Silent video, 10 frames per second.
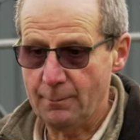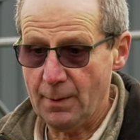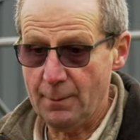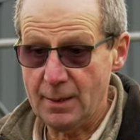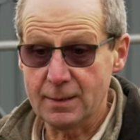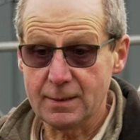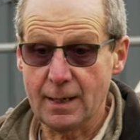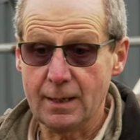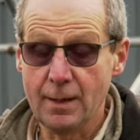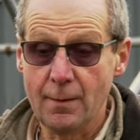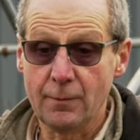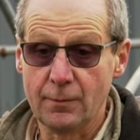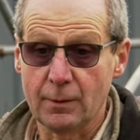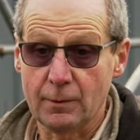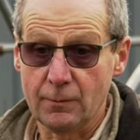I mean to say,
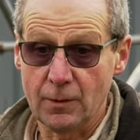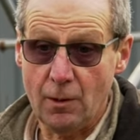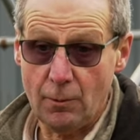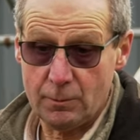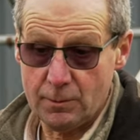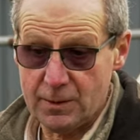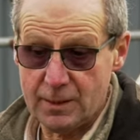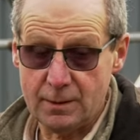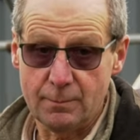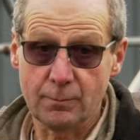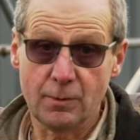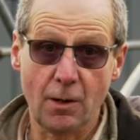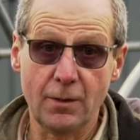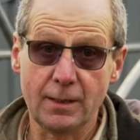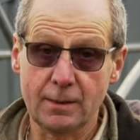the hot system
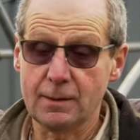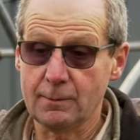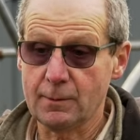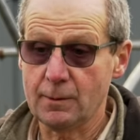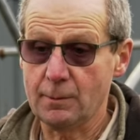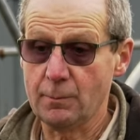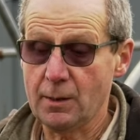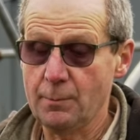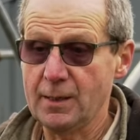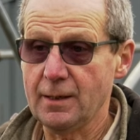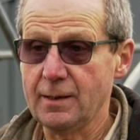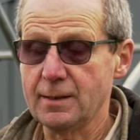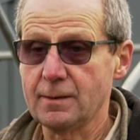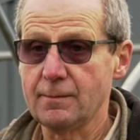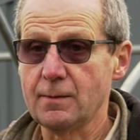only can be done
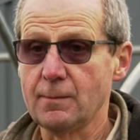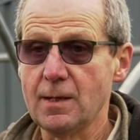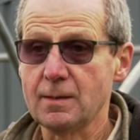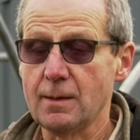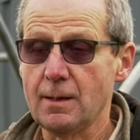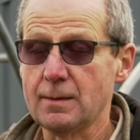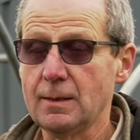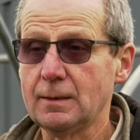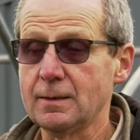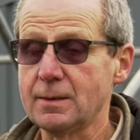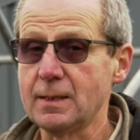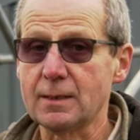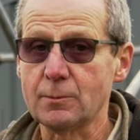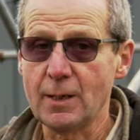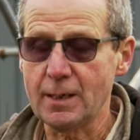in as little as
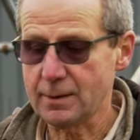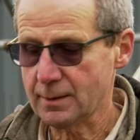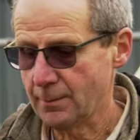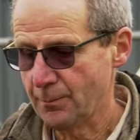6 weeks.